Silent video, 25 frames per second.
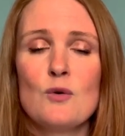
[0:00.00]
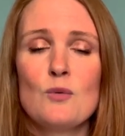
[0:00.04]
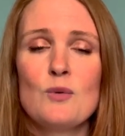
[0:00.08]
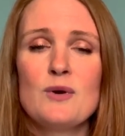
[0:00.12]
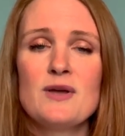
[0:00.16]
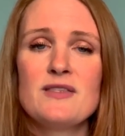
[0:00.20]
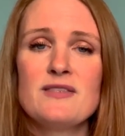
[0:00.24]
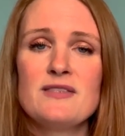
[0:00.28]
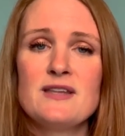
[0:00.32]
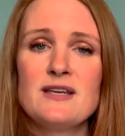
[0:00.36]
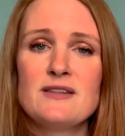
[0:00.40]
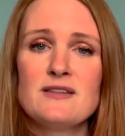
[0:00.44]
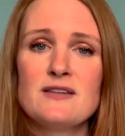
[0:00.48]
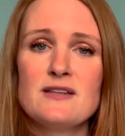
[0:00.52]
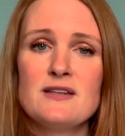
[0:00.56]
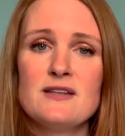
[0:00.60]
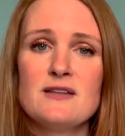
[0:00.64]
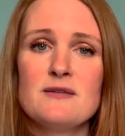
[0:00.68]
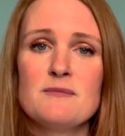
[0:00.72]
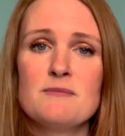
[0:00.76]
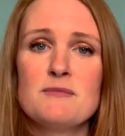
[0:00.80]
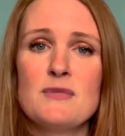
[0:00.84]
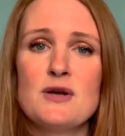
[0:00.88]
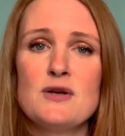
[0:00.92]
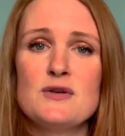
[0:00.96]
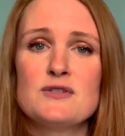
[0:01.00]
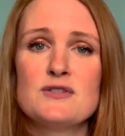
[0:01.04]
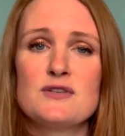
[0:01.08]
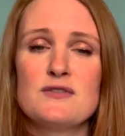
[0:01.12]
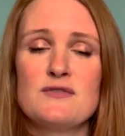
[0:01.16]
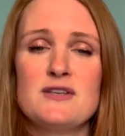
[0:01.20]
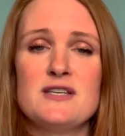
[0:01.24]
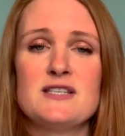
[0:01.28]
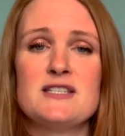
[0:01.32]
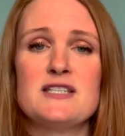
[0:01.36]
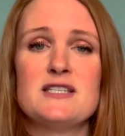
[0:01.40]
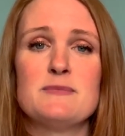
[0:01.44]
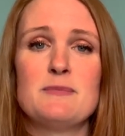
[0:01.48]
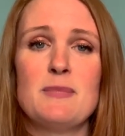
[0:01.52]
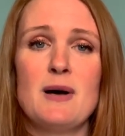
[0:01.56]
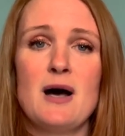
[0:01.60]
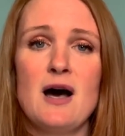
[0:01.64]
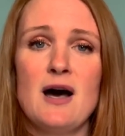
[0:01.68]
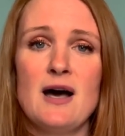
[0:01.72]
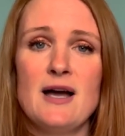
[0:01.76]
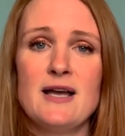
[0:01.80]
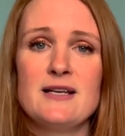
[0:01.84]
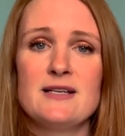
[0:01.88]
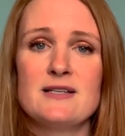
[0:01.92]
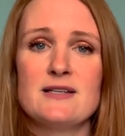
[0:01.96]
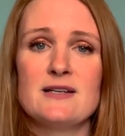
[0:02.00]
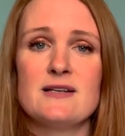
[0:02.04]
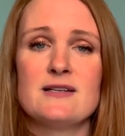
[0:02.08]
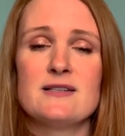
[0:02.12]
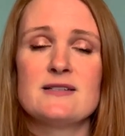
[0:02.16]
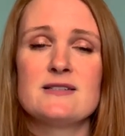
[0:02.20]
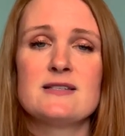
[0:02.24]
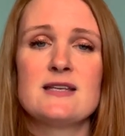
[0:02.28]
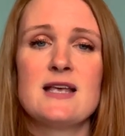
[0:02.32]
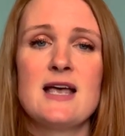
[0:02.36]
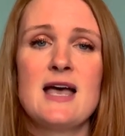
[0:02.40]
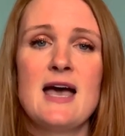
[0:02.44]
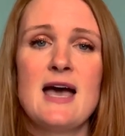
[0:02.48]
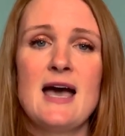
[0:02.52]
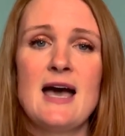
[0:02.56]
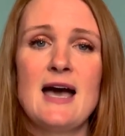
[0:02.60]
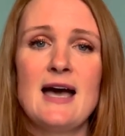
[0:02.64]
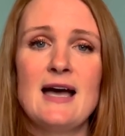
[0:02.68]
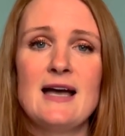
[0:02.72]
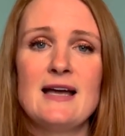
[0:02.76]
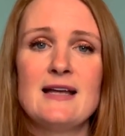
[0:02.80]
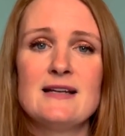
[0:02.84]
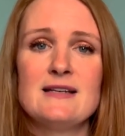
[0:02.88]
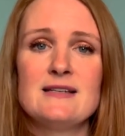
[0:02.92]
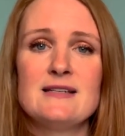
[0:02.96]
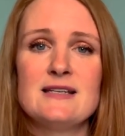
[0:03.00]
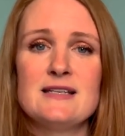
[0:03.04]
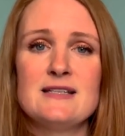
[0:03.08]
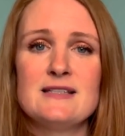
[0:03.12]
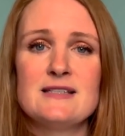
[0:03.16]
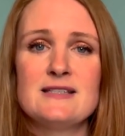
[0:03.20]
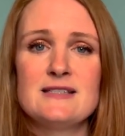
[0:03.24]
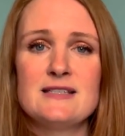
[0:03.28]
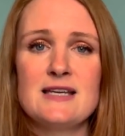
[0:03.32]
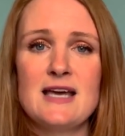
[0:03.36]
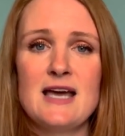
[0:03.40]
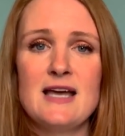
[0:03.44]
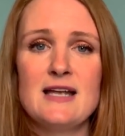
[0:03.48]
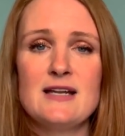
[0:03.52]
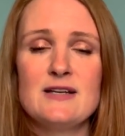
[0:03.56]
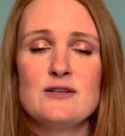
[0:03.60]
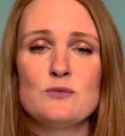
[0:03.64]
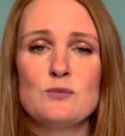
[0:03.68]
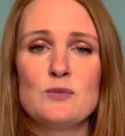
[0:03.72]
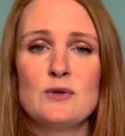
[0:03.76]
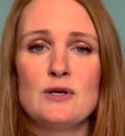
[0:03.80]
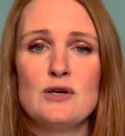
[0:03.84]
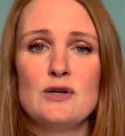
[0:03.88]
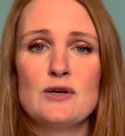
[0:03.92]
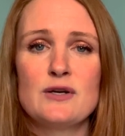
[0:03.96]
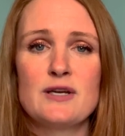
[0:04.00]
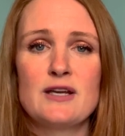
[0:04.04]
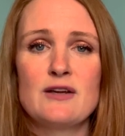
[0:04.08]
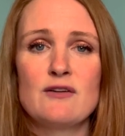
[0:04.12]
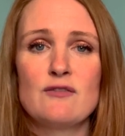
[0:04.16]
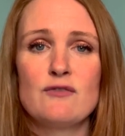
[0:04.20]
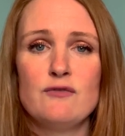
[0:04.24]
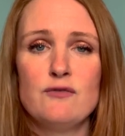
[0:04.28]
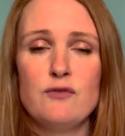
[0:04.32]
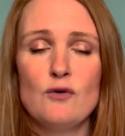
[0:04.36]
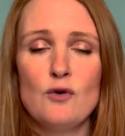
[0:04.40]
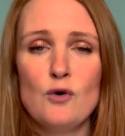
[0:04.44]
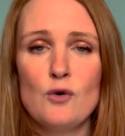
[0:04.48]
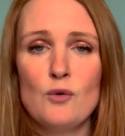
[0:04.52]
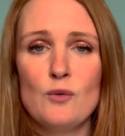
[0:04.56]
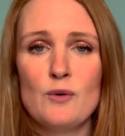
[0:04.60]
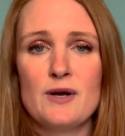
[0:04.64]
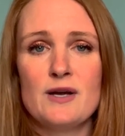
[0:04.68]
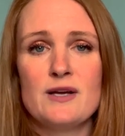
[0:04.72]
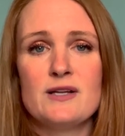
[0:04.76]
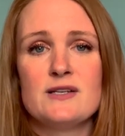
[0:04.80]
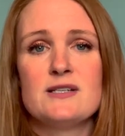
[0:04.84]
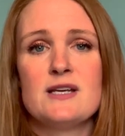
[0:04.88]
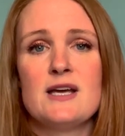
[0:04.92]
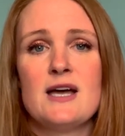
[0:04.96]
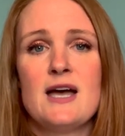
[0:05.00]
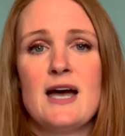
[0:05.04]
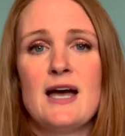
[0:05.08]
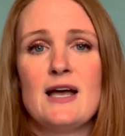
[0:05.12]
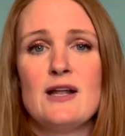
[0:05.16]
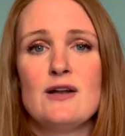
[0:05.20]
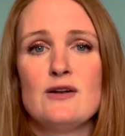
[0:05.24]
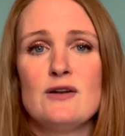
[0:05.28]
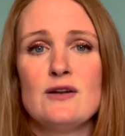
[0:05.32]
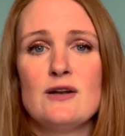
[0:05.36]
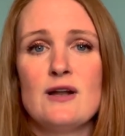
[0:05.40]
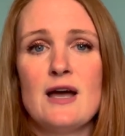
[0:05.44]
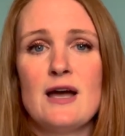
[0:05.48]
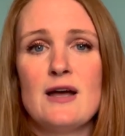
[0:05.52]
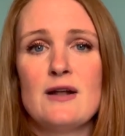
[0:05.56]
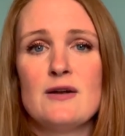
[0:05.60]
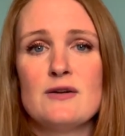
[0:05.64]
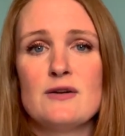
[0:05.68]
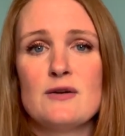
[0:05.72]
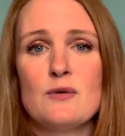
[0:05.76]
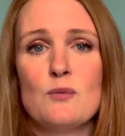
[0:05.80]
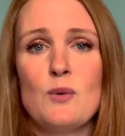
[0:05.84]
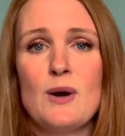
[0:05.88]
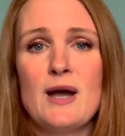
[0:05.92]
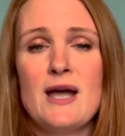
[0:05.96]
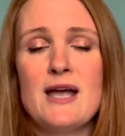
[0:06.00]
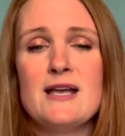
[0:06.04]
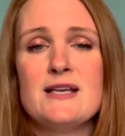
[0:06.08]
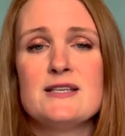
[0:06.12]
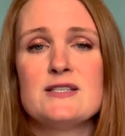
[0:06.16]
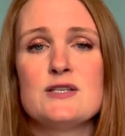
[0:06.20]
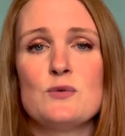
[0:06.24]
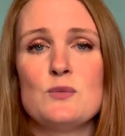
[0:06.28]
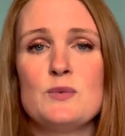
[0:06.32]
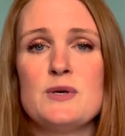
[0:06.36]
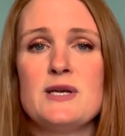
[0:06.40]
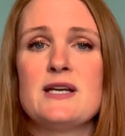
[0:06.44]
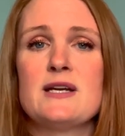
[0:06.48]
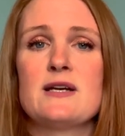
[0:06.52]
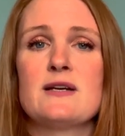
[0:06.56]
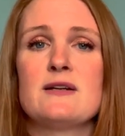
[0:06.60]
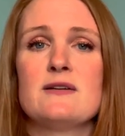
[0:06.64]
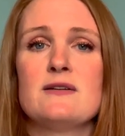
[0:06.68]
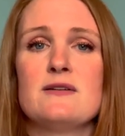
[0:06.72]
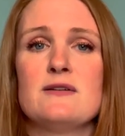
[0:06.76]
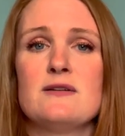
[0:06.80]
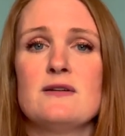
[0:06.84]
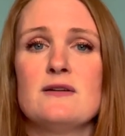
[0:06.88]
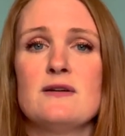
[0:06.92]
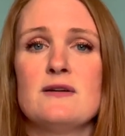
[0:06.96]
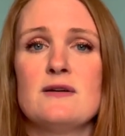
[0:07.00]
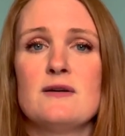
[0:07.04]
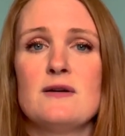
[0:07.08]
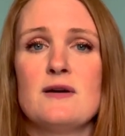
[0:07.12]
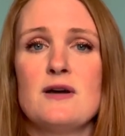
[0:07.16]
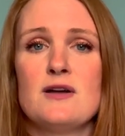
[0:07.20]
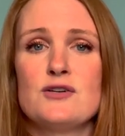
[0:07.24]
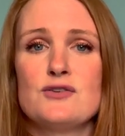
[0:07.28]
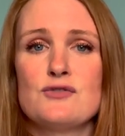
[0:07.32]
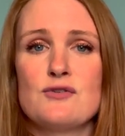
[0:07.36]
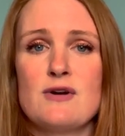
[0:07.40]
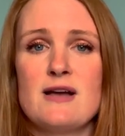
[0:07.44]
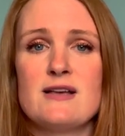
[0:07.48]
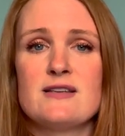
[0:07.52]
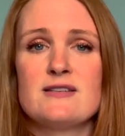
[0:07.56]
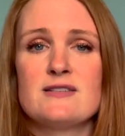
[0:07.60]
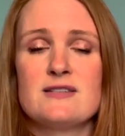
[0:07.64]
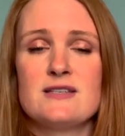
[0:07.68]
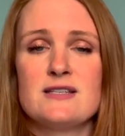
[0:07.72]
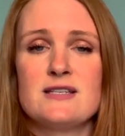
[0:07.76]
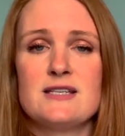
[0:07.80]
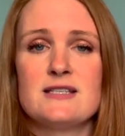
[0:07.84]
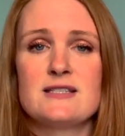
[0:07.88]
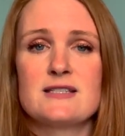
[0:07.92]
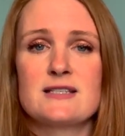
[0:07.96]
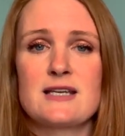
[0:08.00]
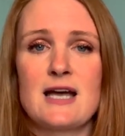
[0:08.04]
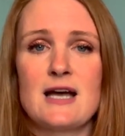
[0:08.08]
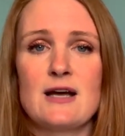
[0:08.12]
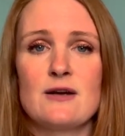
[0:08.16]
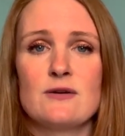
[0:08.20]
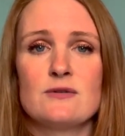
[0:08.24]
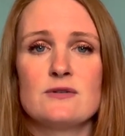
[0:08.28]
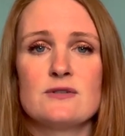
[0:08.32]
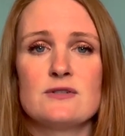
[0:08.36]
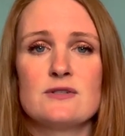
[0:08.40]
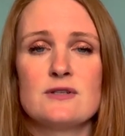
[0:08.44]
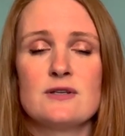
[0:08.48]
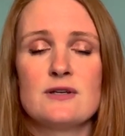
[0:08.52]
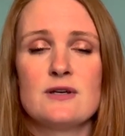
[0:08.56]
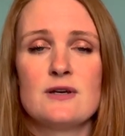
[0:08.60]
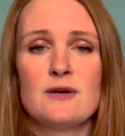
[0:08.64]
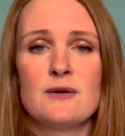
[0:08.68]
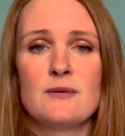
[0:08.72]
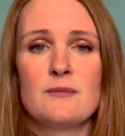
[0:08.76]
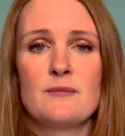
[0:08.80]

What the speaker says: We think that most of this is behind us, and instead we're looking forward and at ways that we can address the discount.